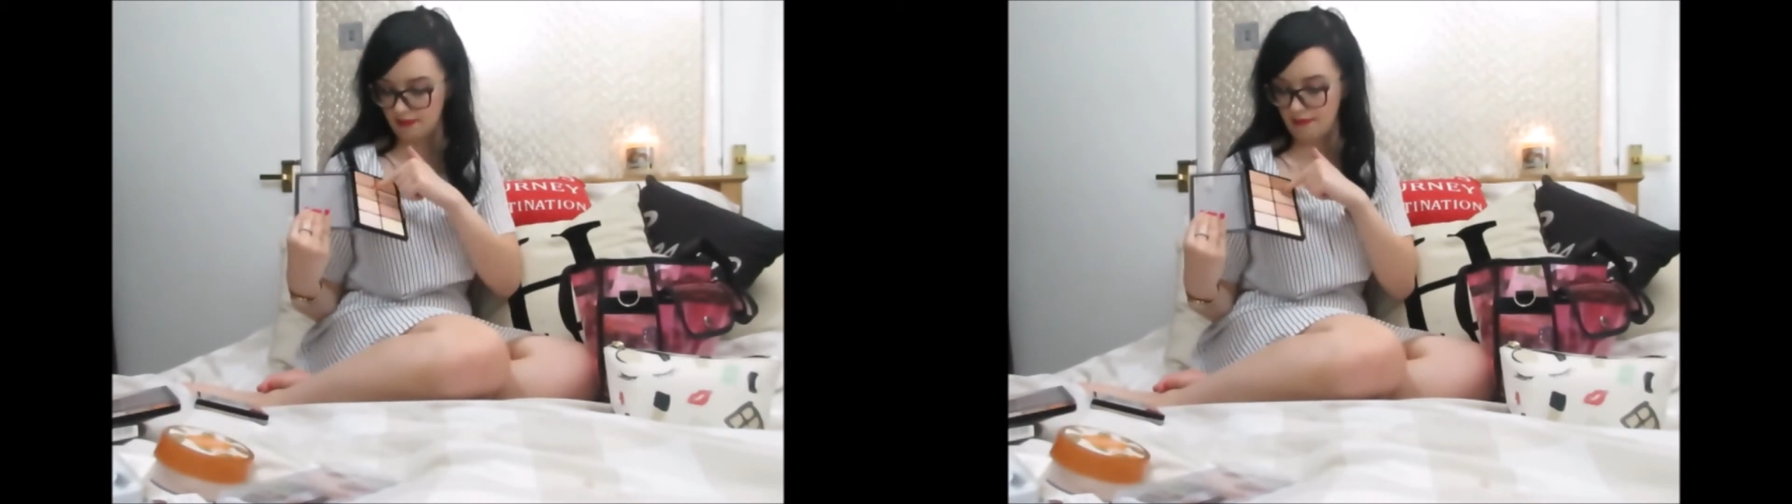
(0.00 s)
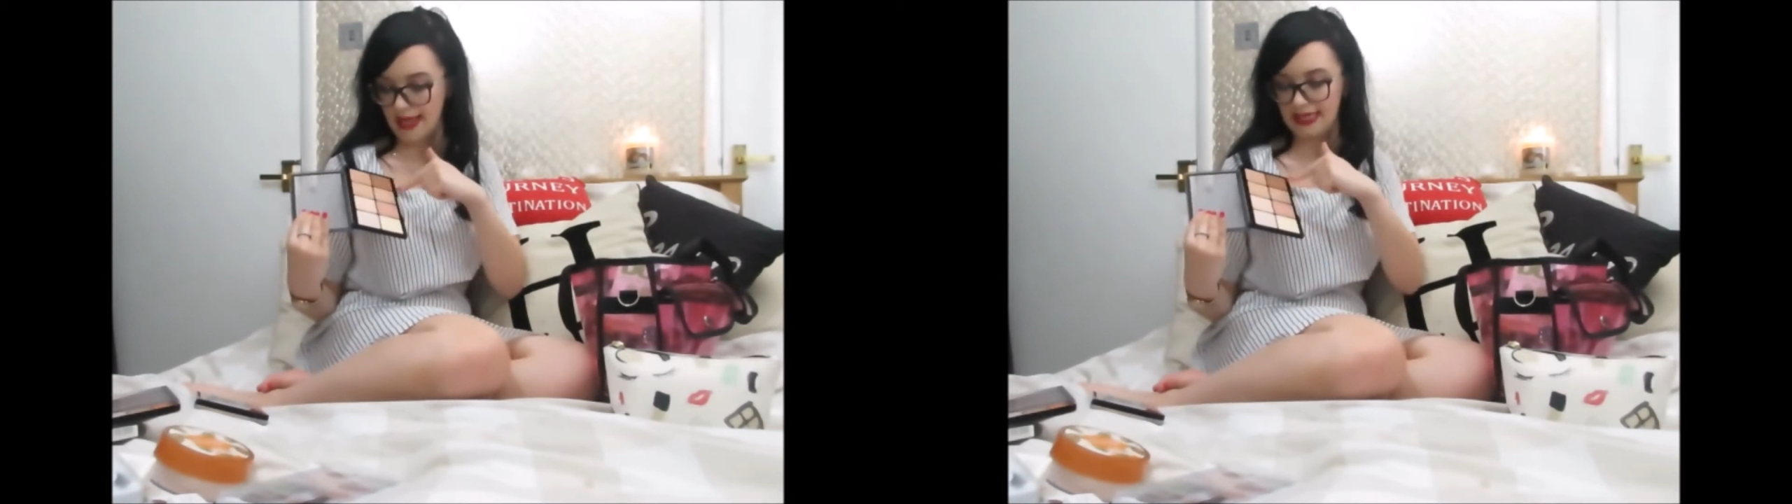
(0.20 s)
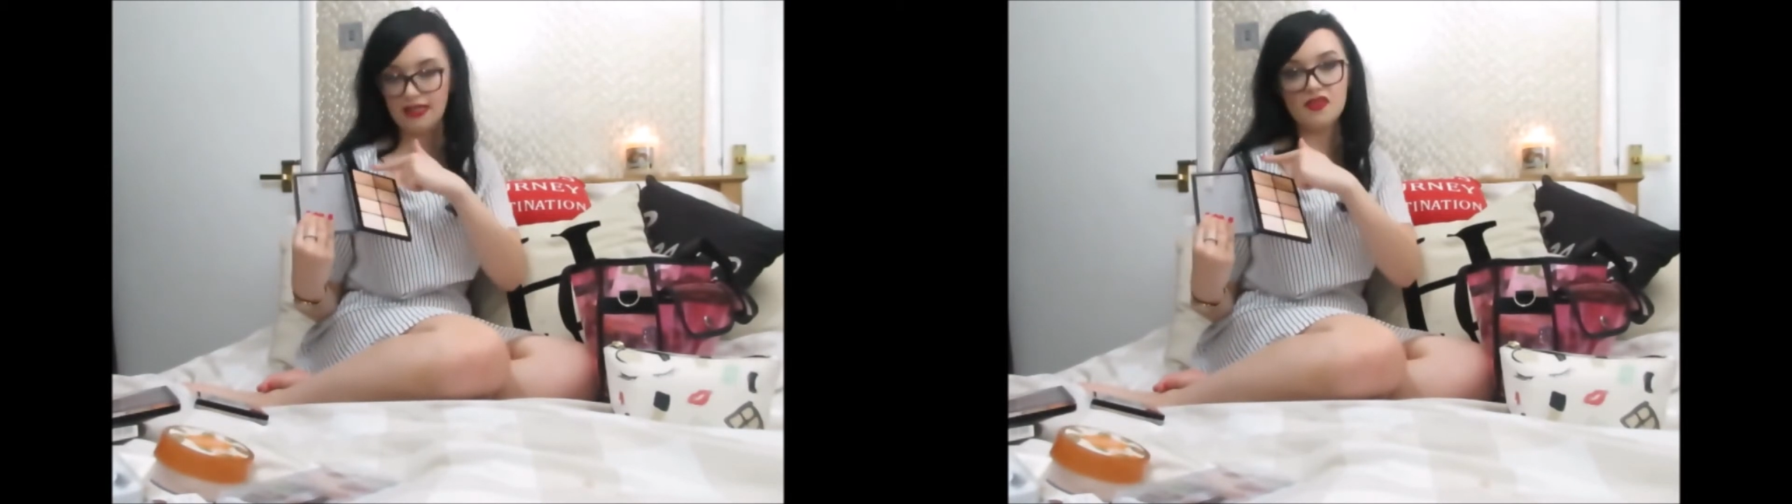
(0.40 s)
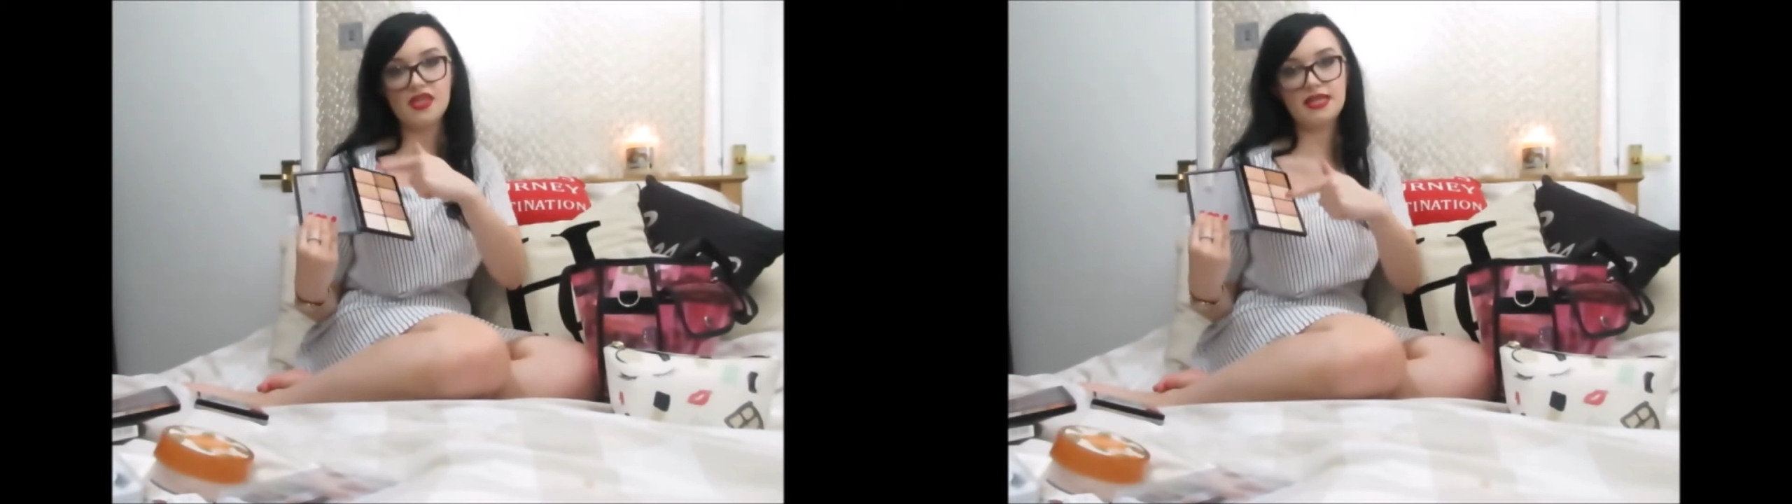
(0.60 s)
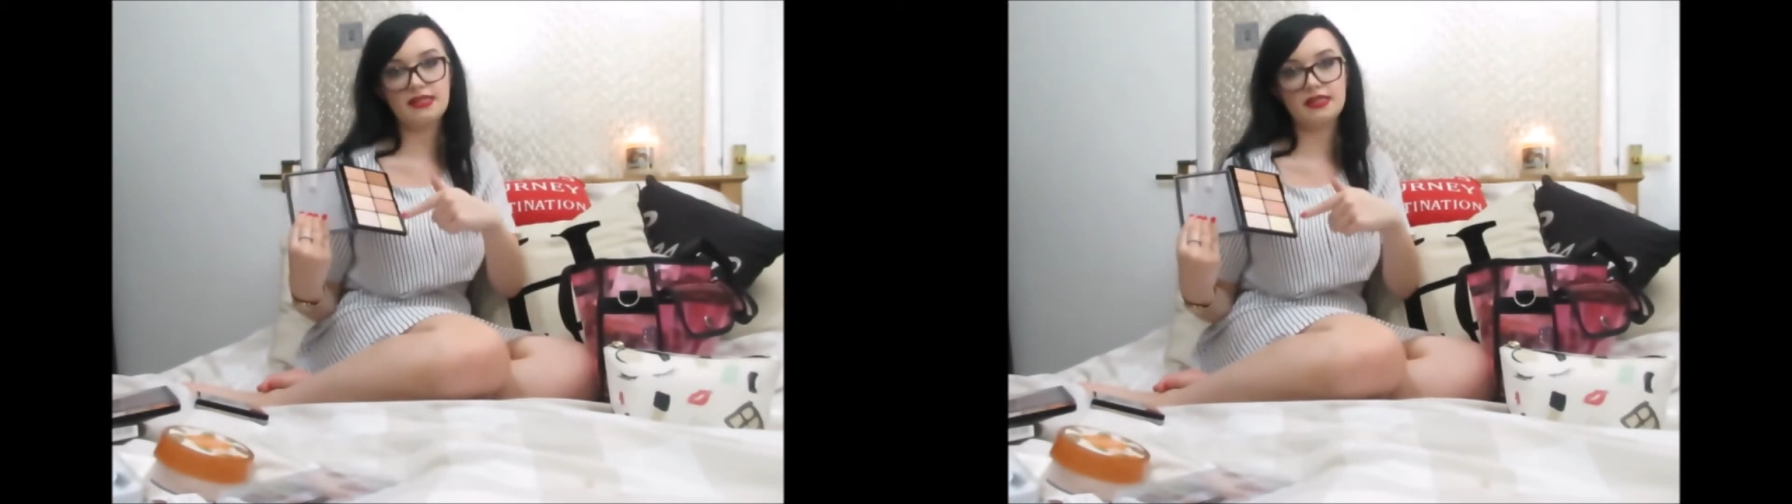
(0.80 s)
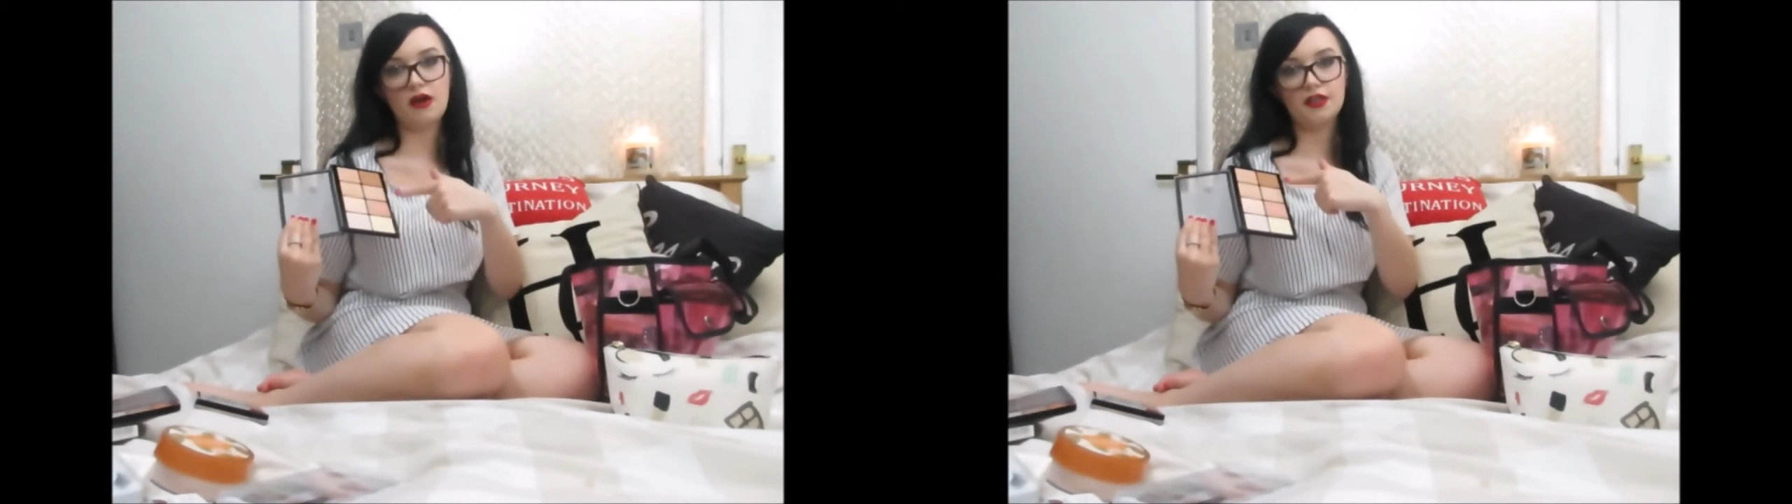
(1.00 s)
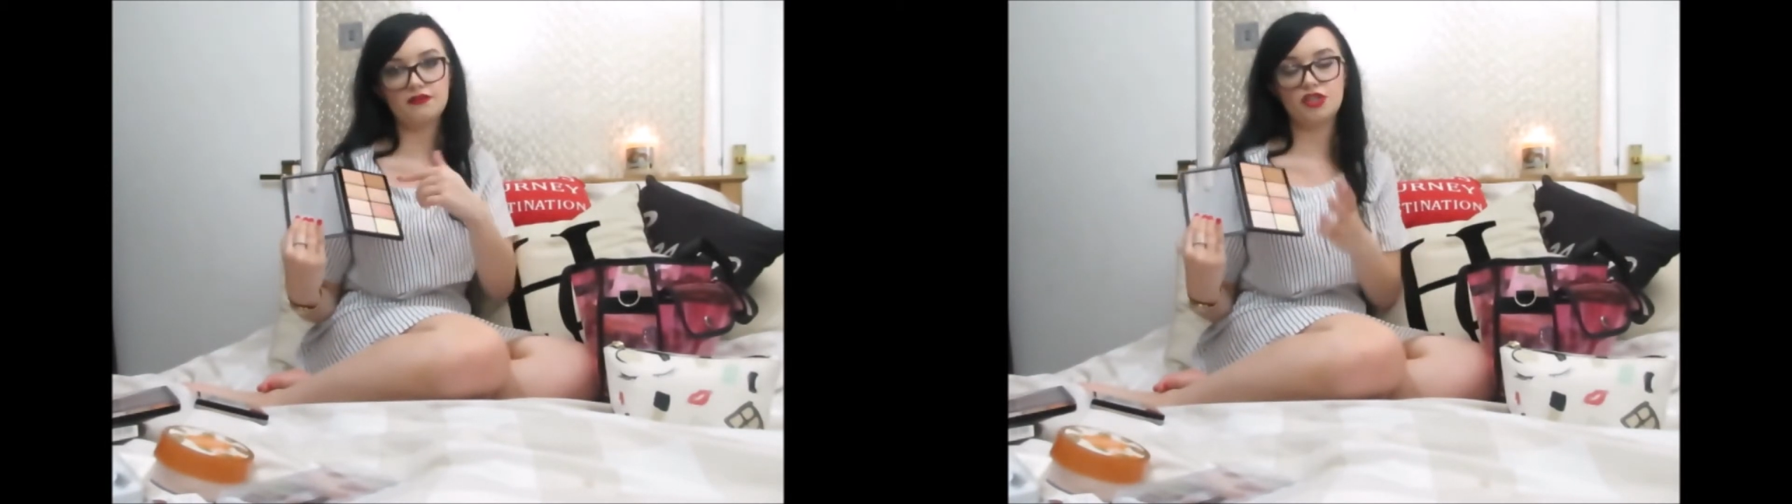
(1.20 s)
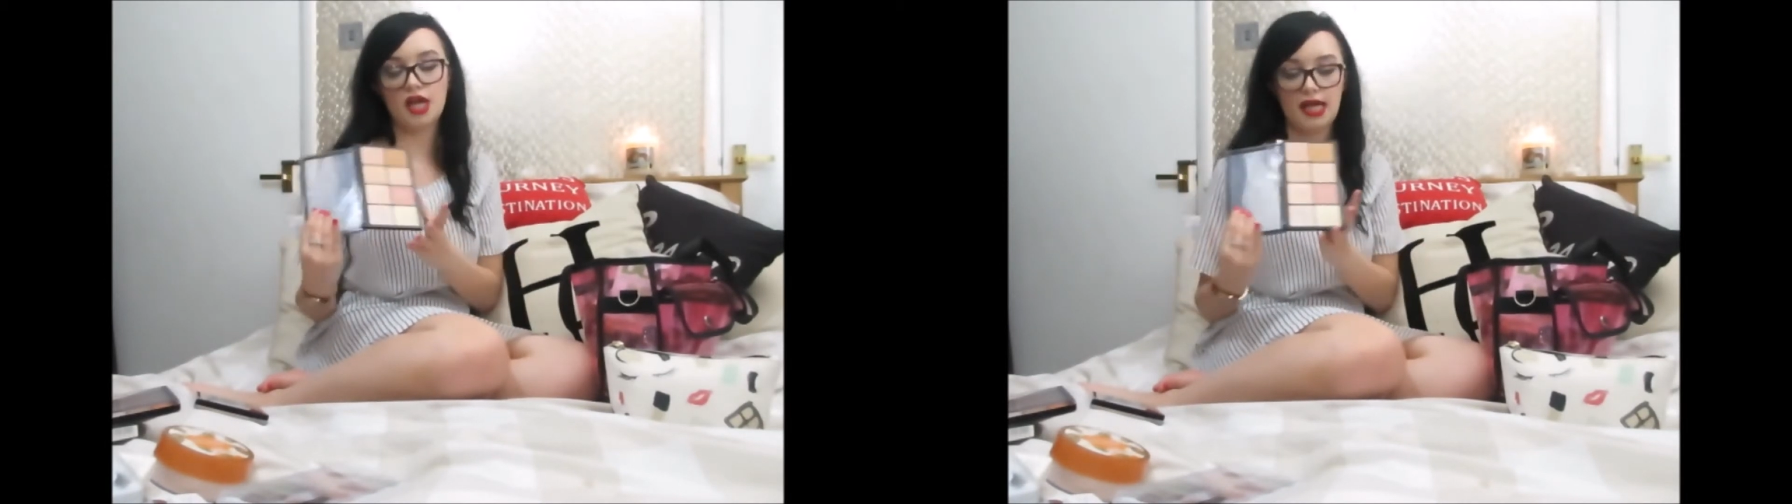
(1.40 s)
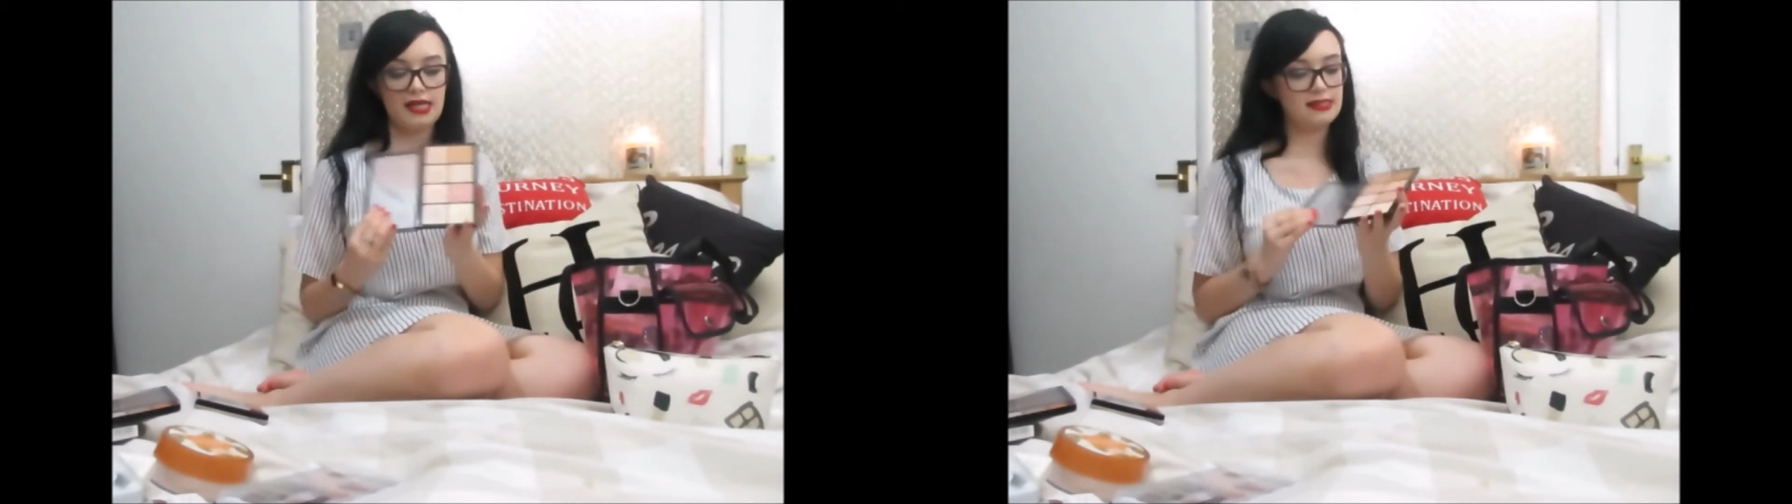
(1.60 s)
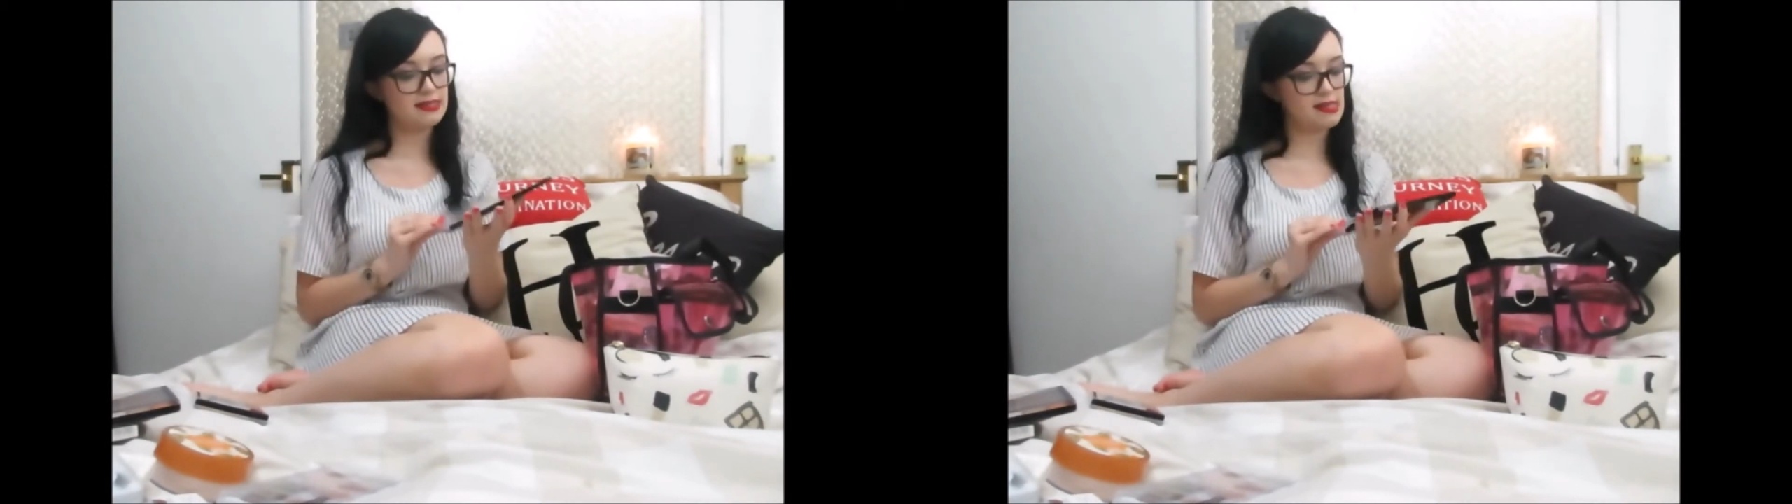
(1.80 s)
mainly these kind of
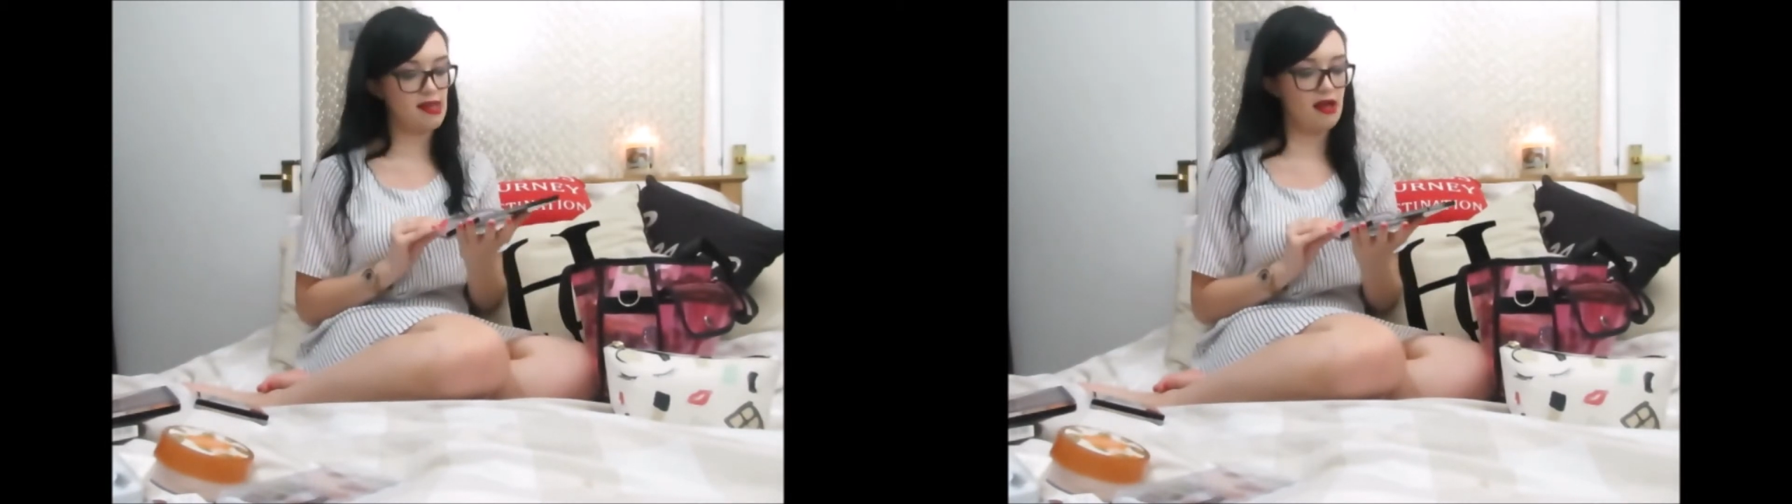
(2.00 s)
shades,